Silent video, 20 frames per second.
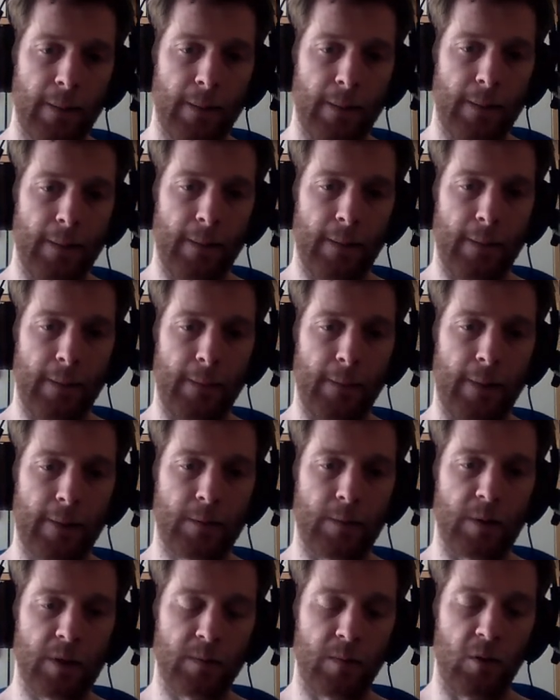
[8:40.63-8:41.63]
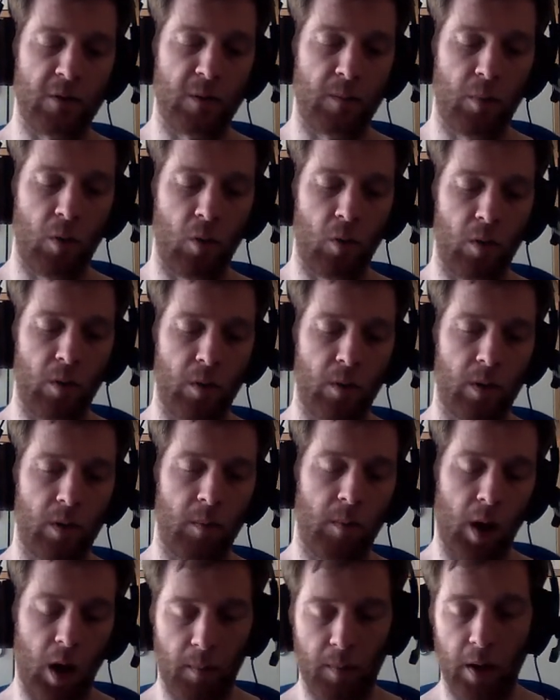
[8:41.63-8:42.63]
That's when it's most important, in
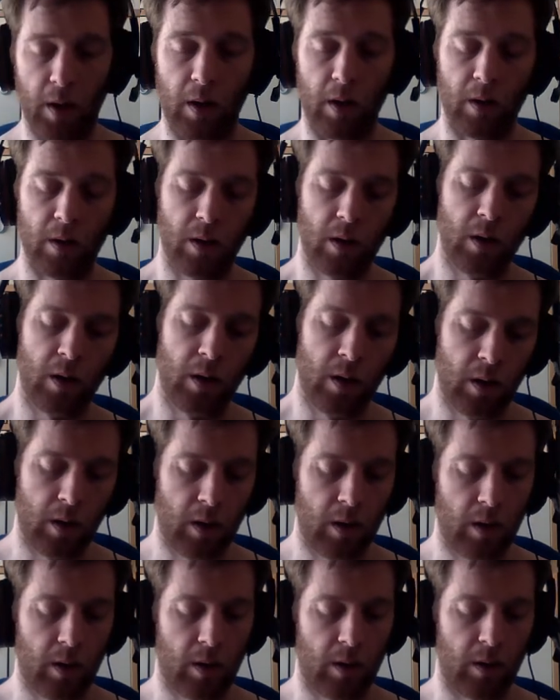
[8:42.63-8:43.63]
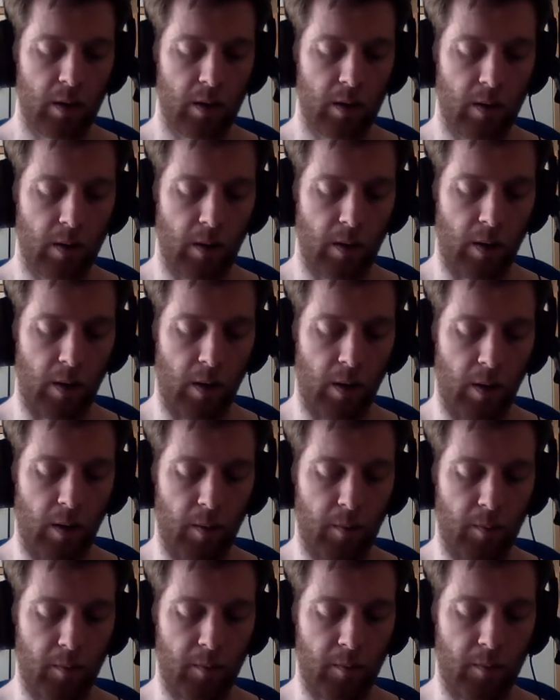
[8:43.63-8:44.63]
my opinion.
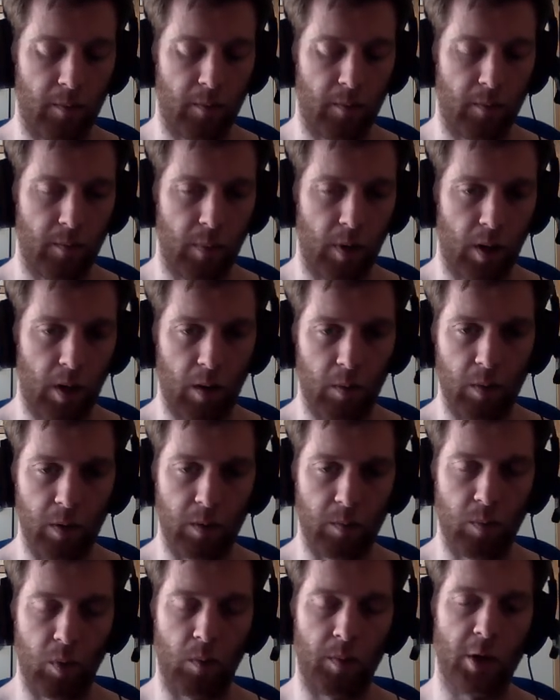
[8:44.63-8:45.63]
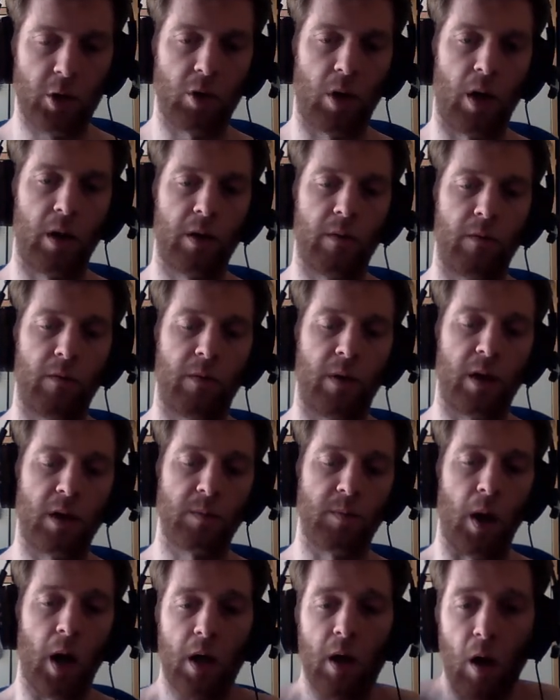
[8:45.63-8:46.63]
But I will be trying different things.
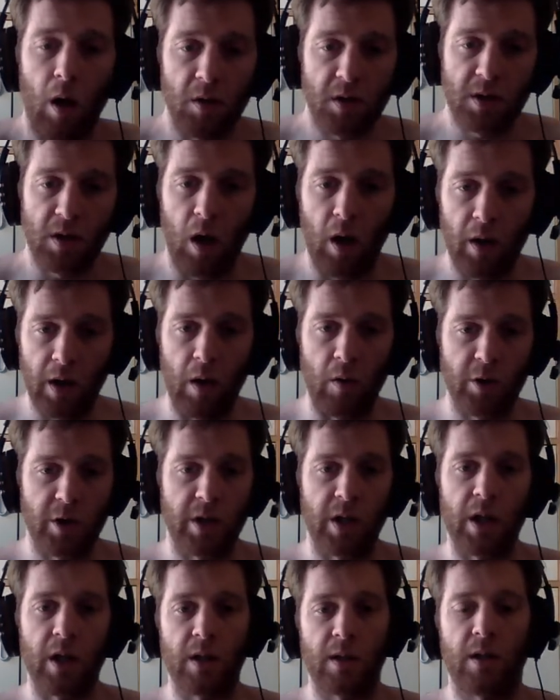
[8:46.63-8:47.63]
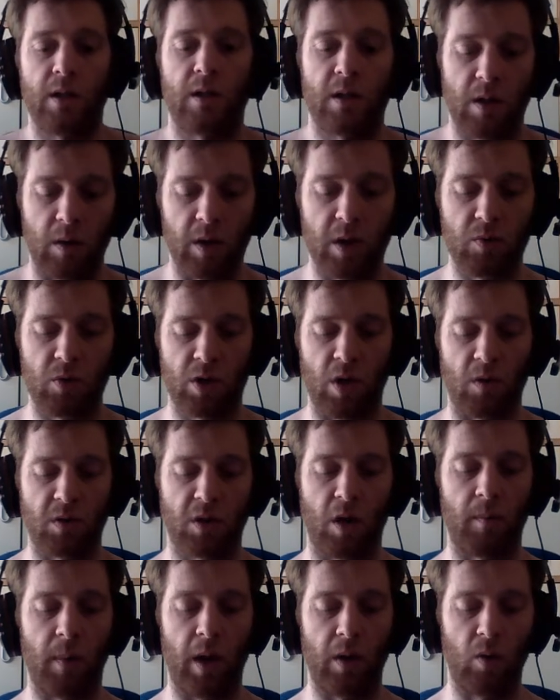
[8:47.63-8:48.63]
But I can't start the LGD until these results
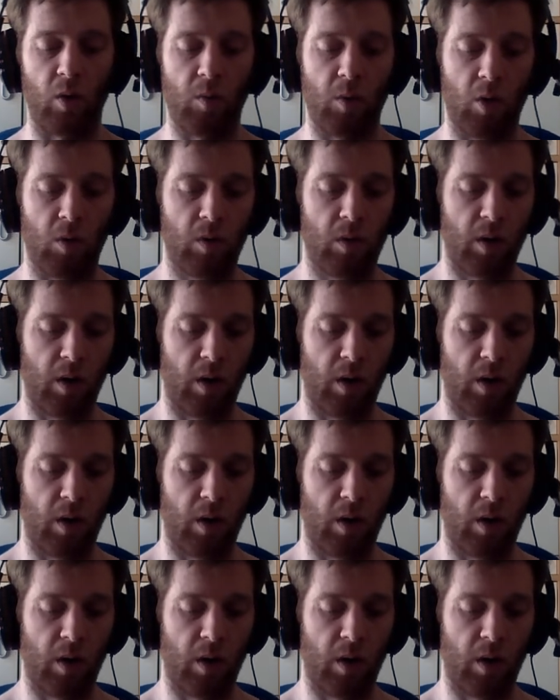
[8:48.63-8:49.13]
come back normal.